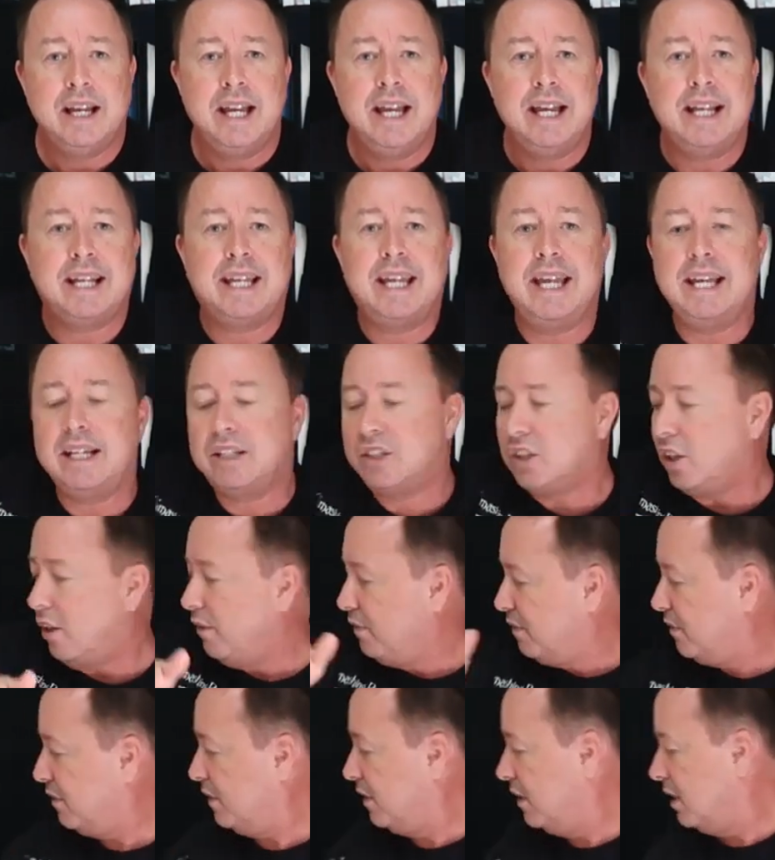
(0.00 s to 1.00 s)
it kicks
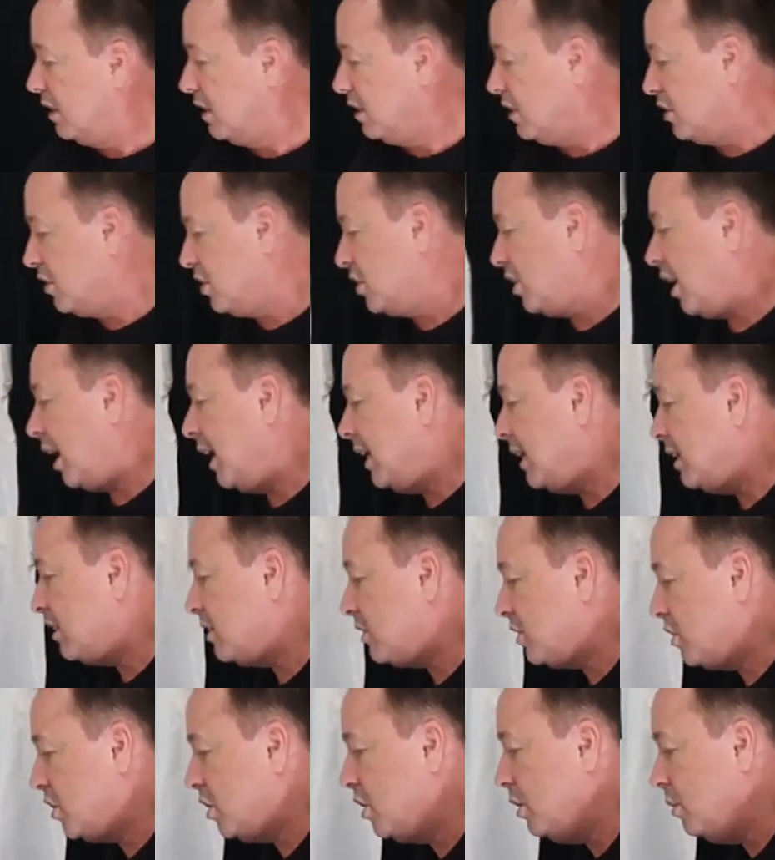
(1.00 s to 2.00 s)
off side
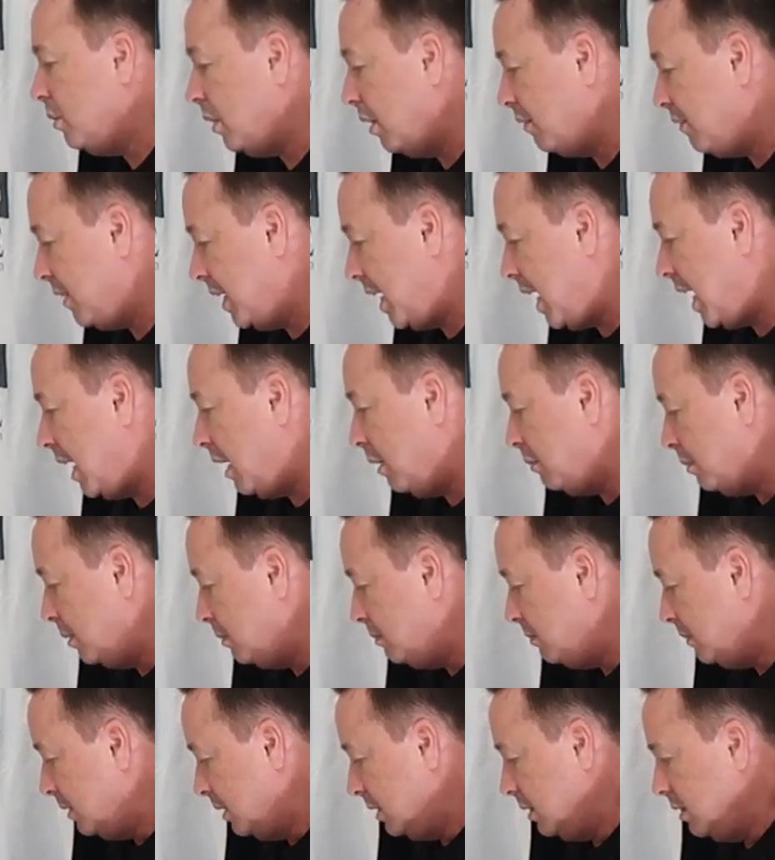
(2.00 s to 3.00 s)
2 of the
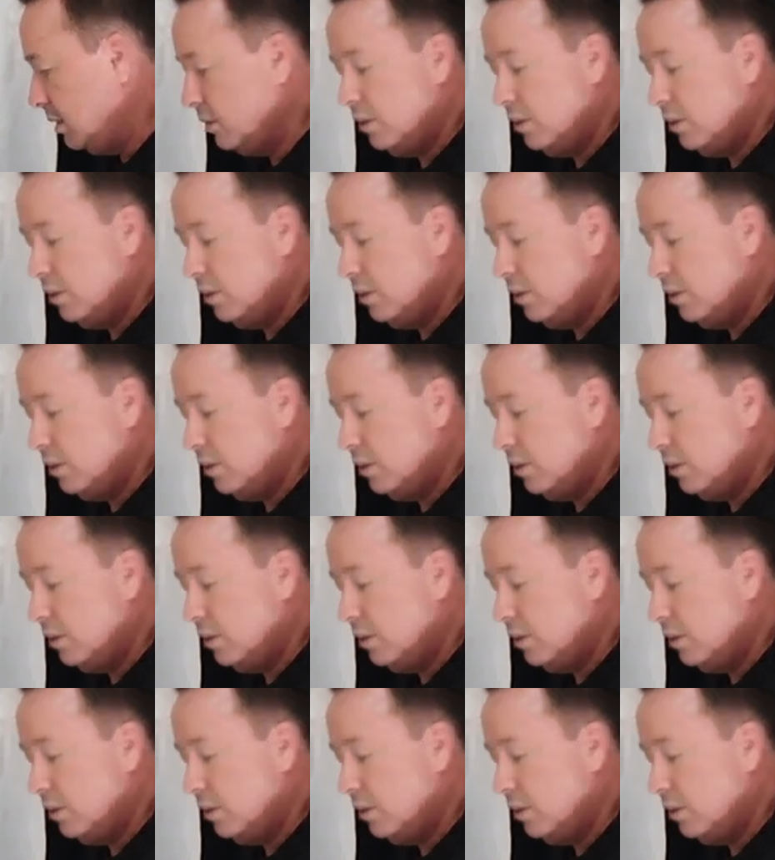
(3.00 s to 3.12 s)
album.